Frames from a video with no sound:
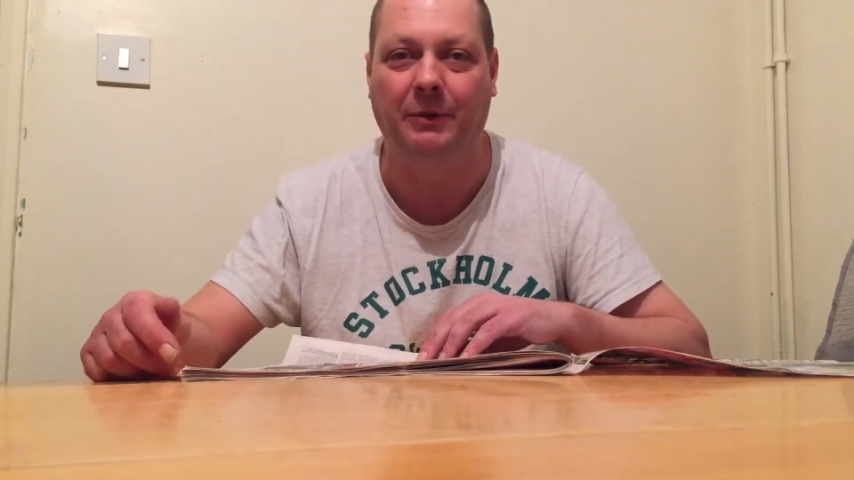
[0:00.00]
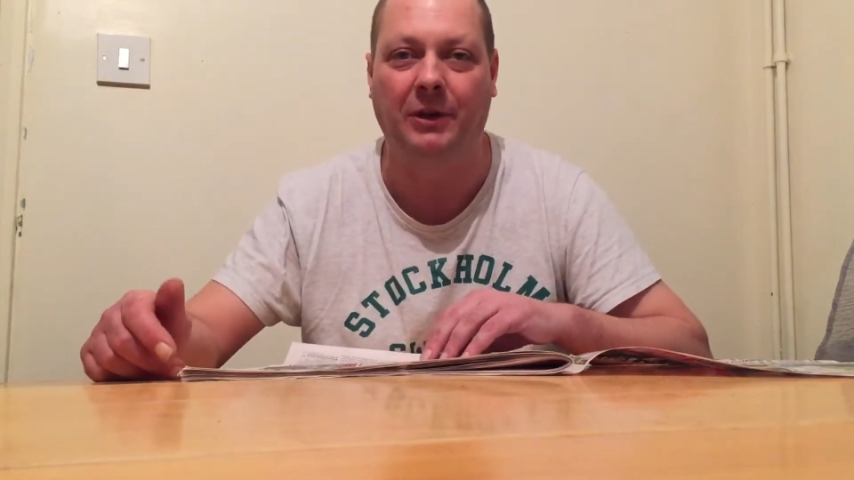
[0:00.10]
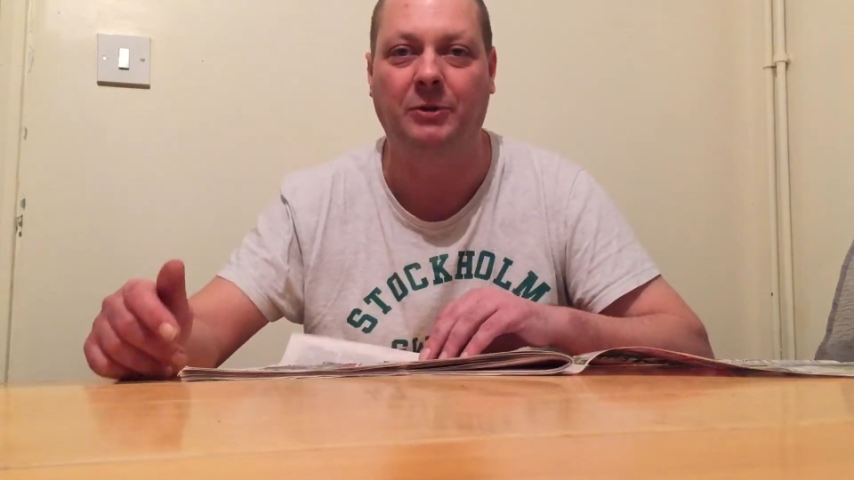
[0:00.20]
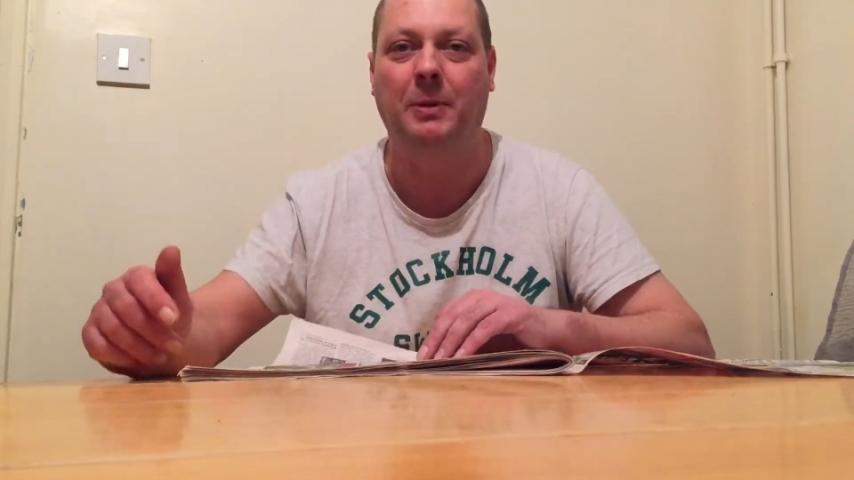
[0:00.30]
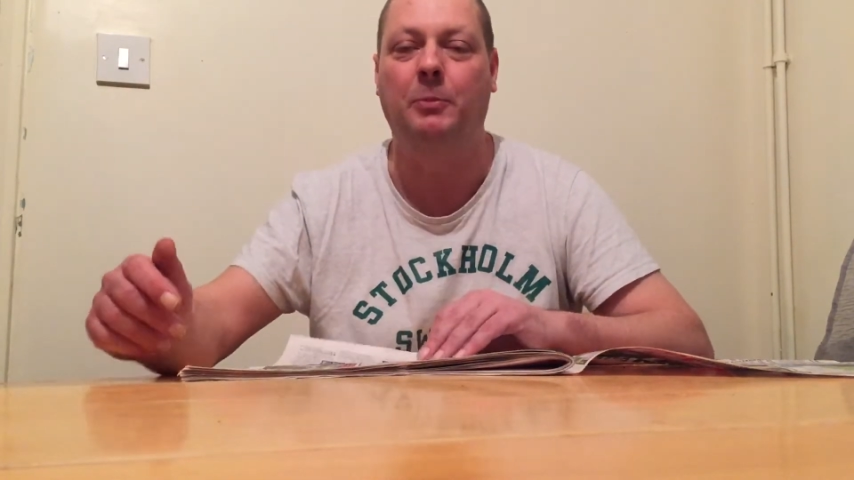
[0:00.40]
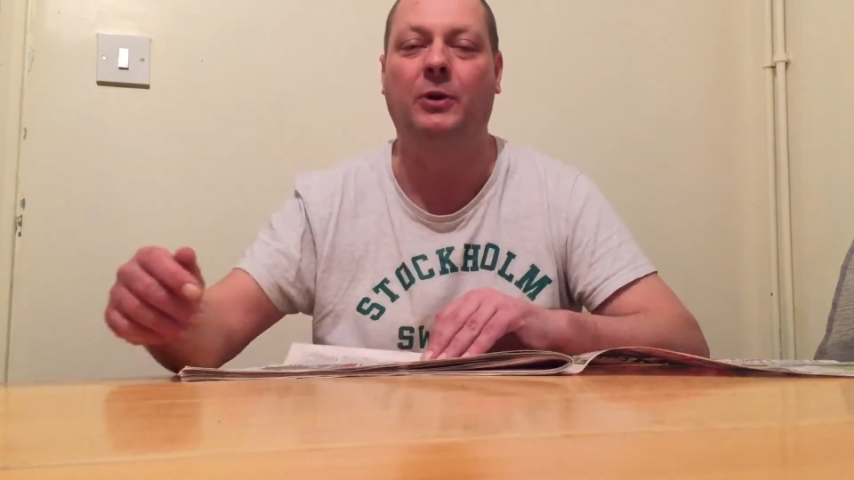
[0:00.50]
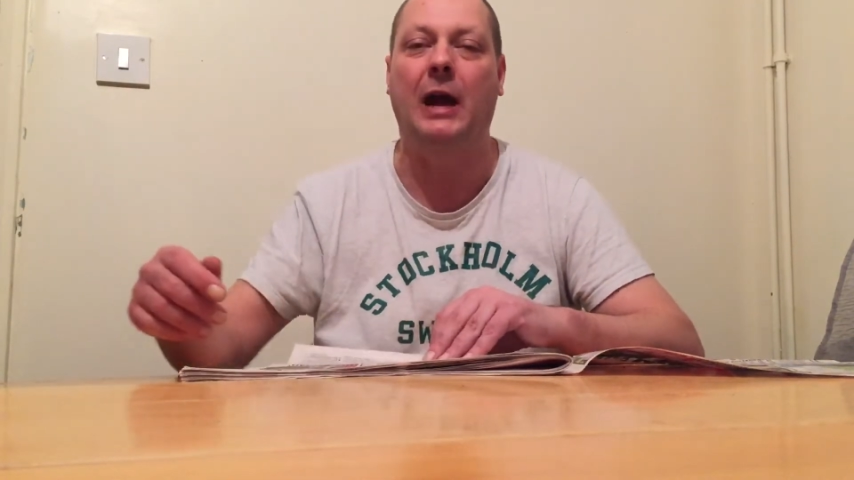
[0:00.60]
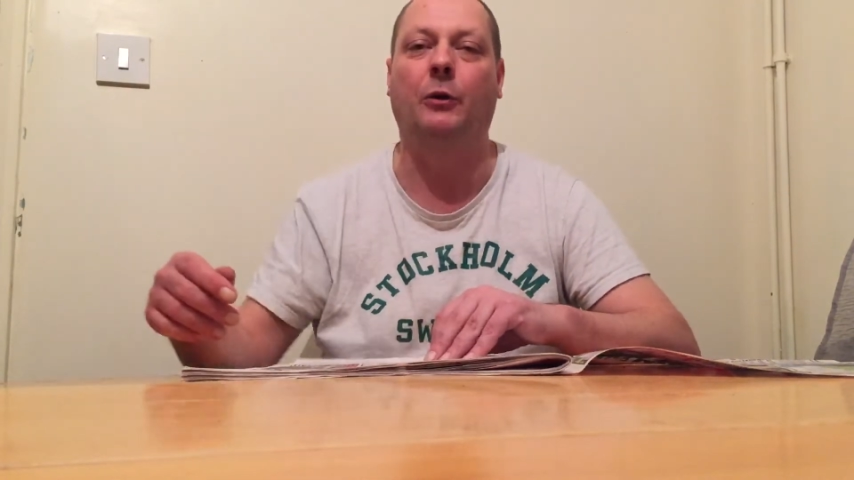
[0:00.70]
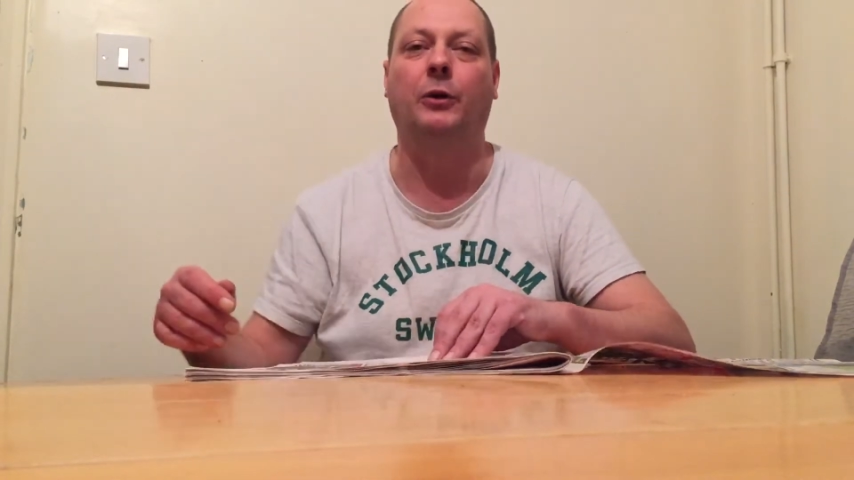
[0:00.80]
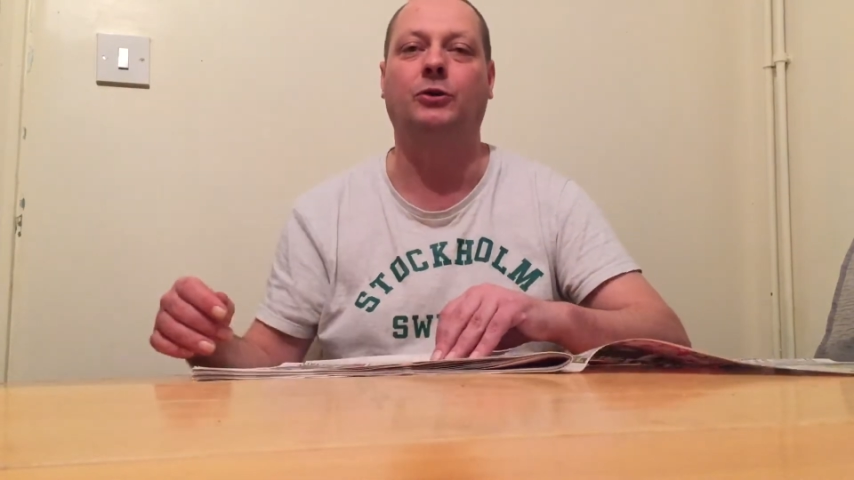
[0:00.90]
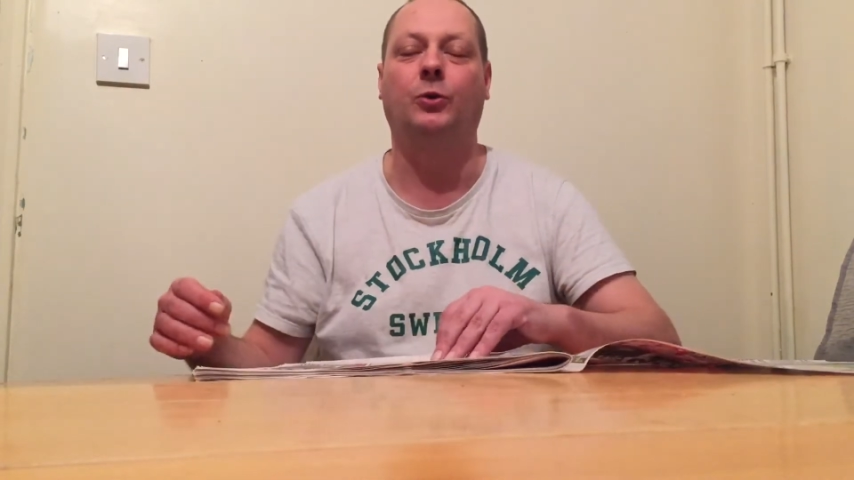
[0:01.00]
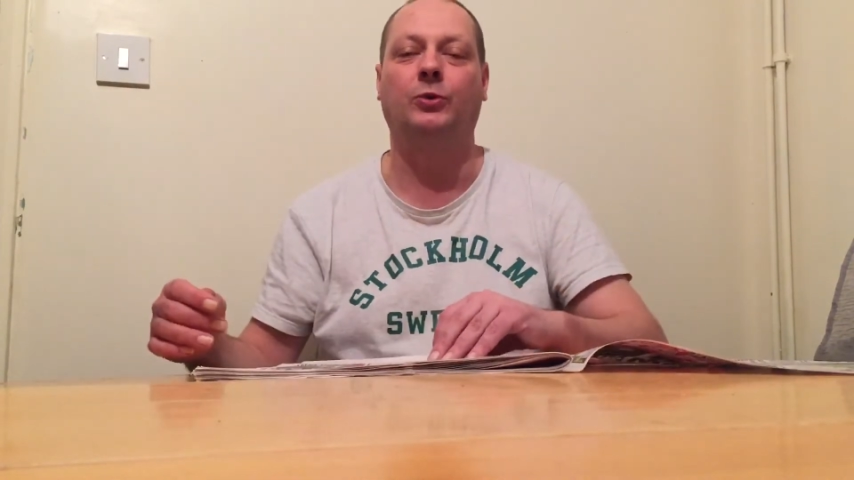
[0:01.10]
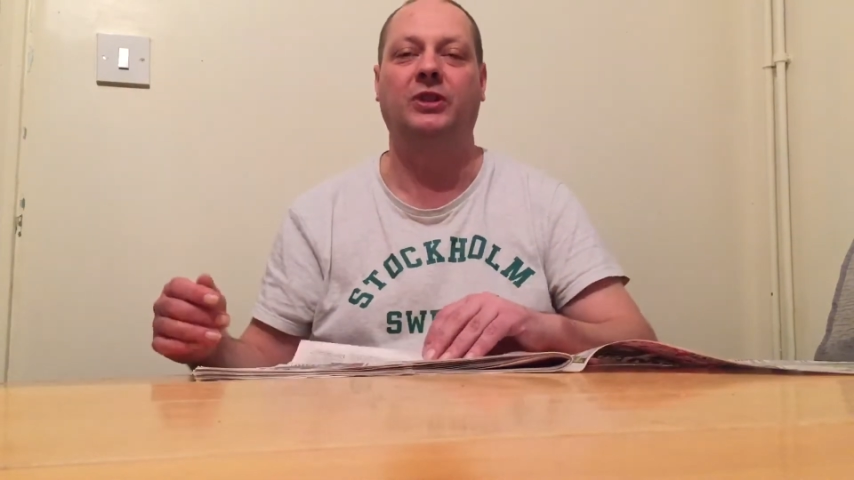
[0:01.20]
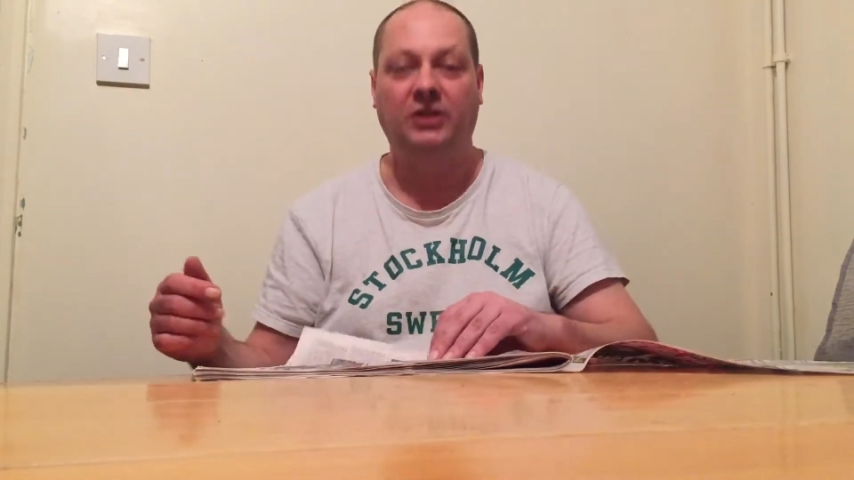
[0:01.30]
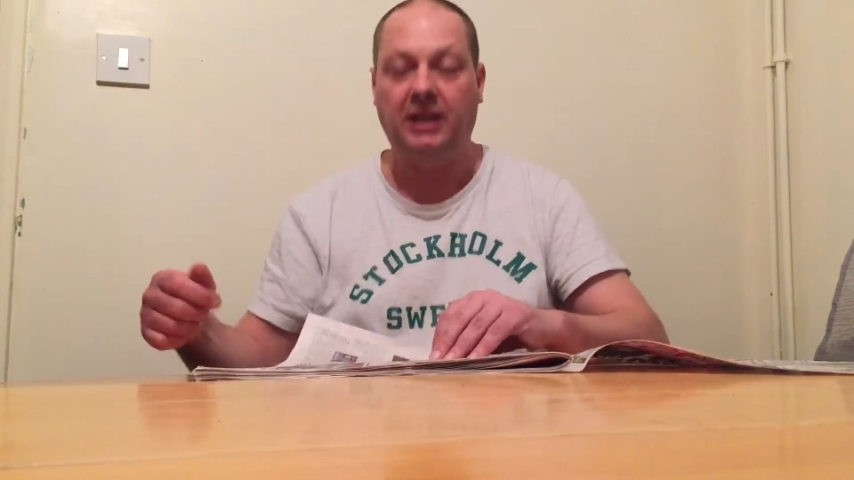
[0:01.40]
when those people get on those
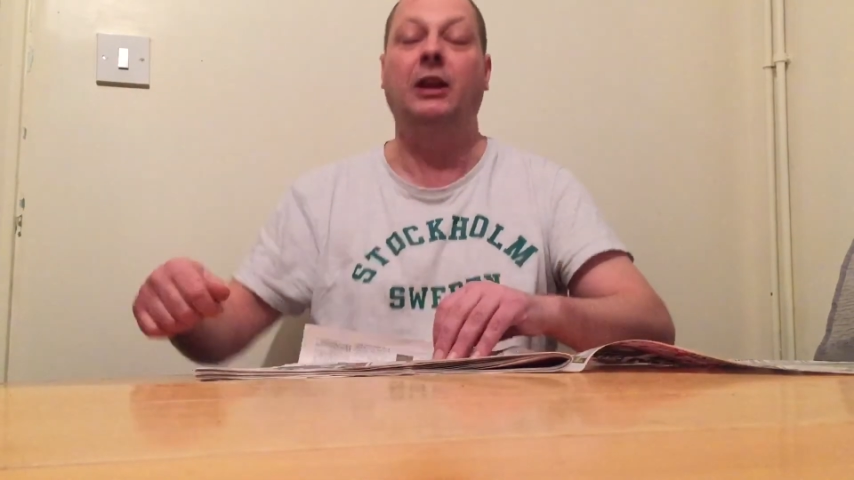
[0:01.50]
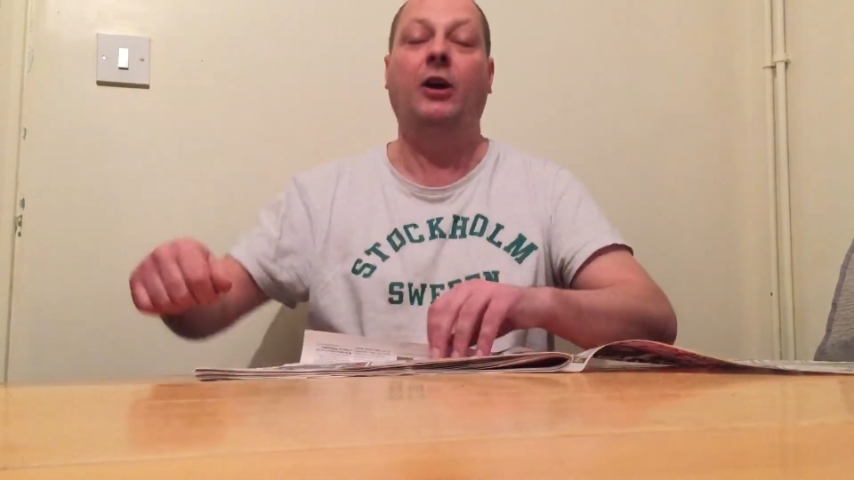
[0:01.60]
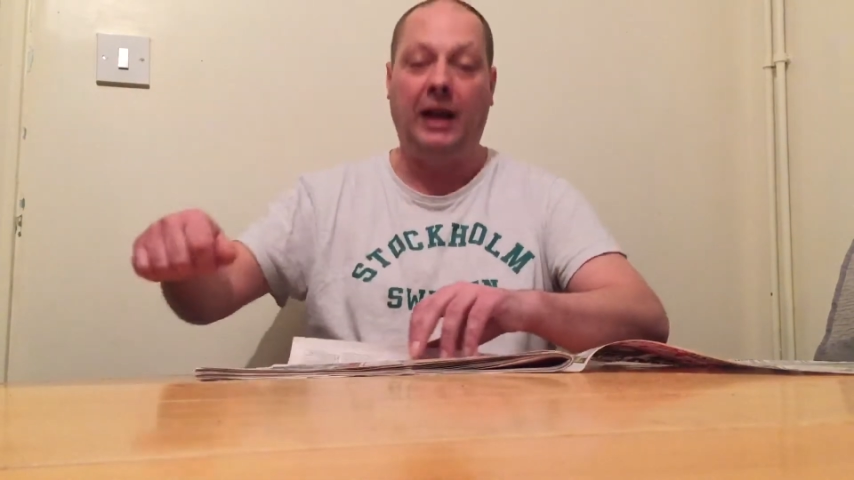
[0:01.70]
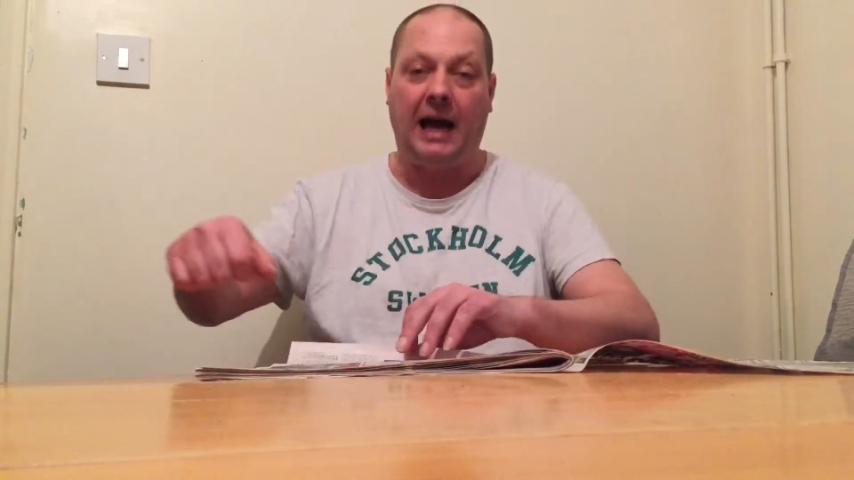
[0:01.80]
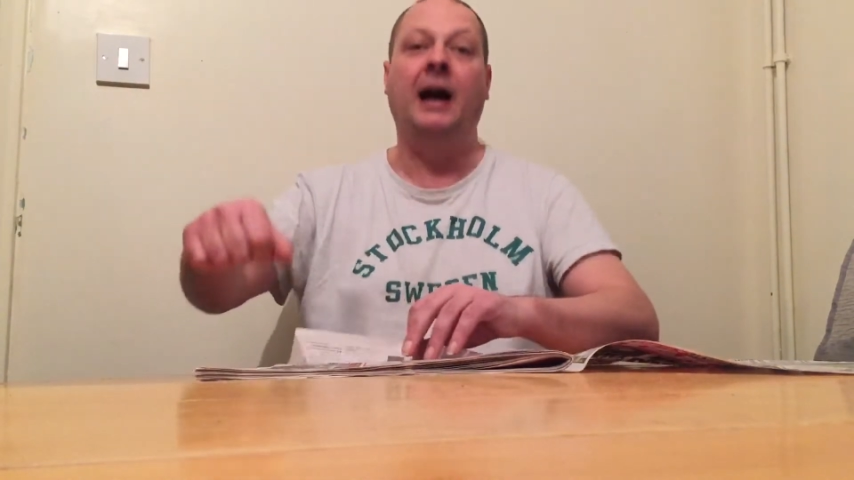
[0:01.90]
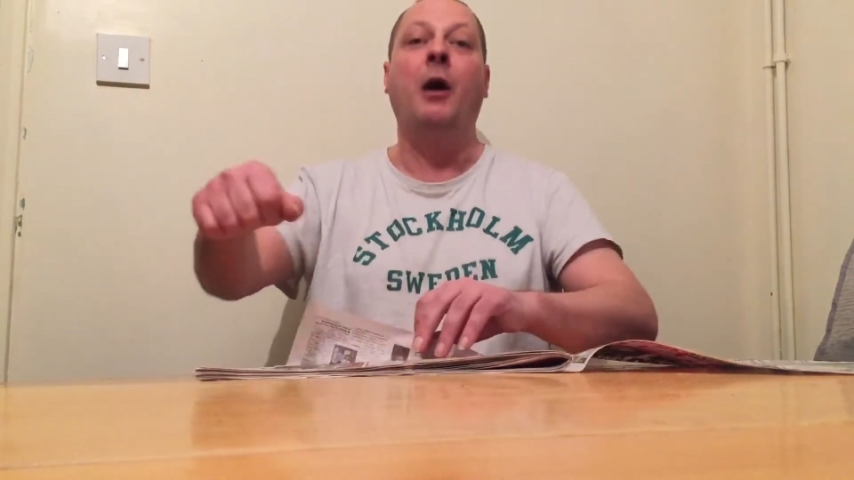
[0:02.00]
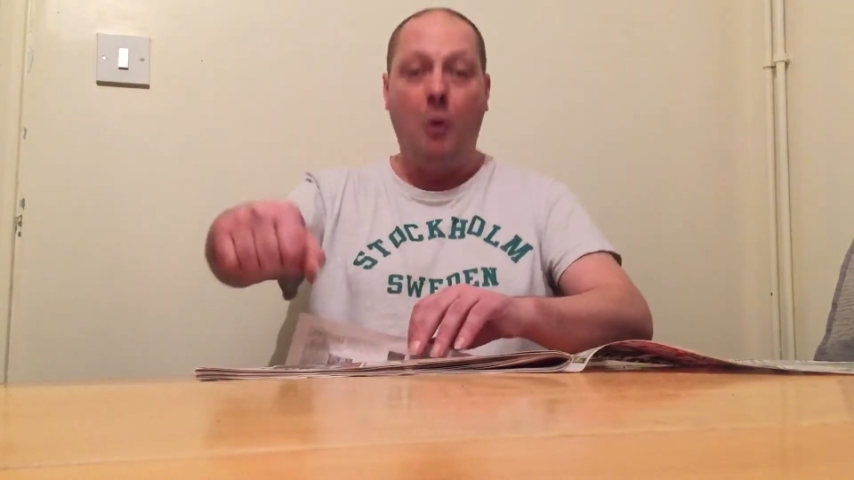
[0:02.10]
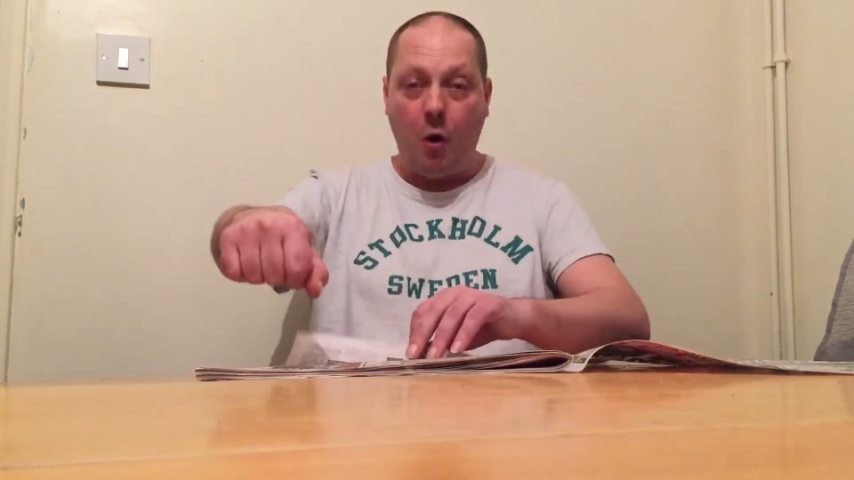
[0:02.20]
horses and they're like that.